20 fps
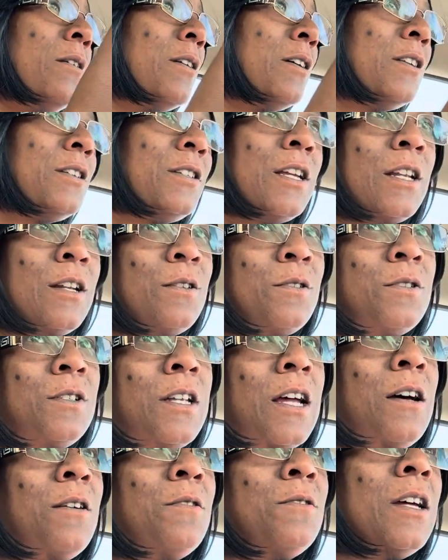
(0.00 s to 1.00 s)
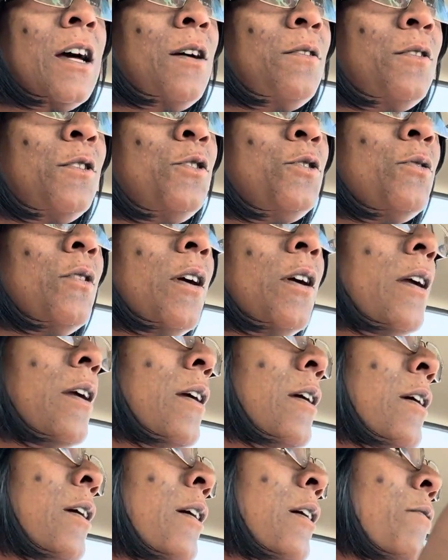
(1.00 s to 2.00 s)
casinos downtown Detroit.
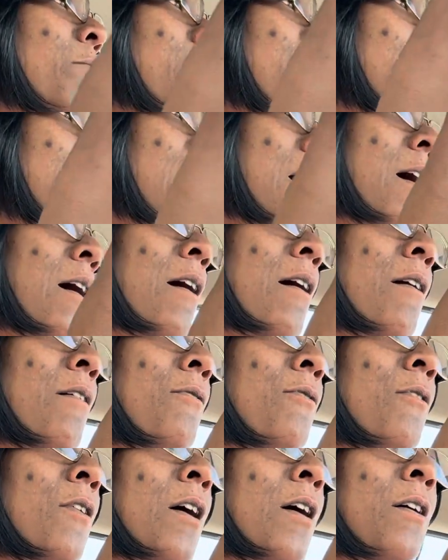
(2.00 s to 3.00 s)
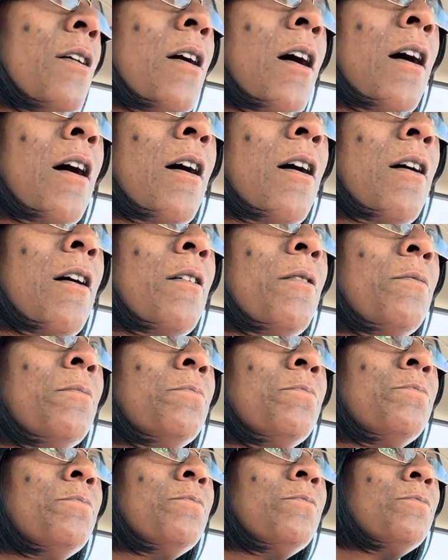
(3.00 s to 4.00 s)
We have
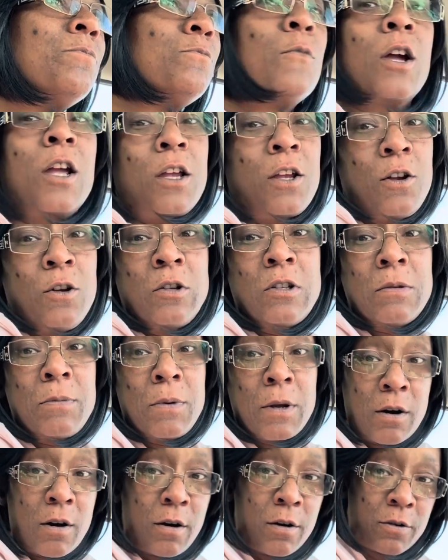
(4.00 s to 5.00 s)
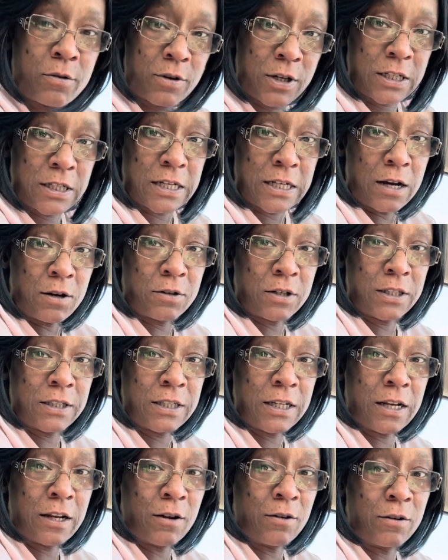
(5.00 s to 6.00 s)
what it used to be called Greektown
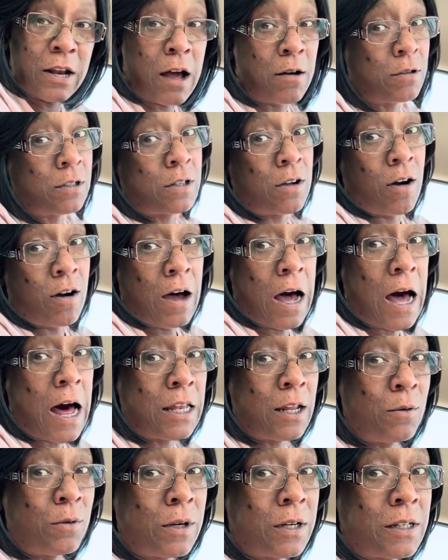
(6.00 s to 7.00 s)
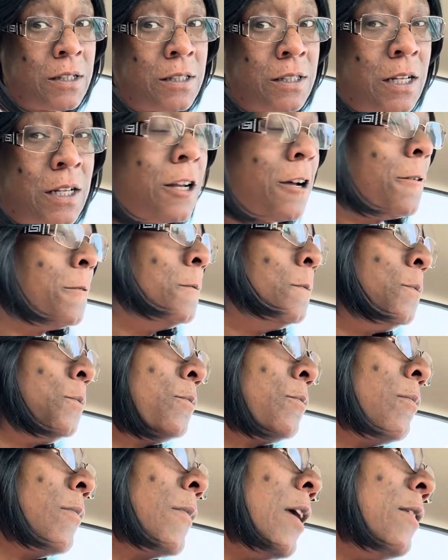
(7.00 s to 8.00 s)
Casino. Now it's called Hollywood Casino.
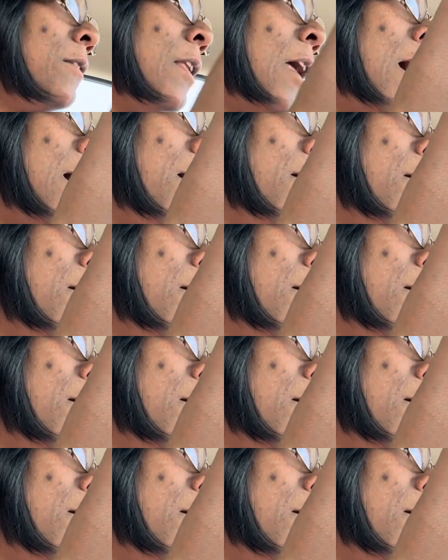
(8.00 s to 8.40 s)
Now,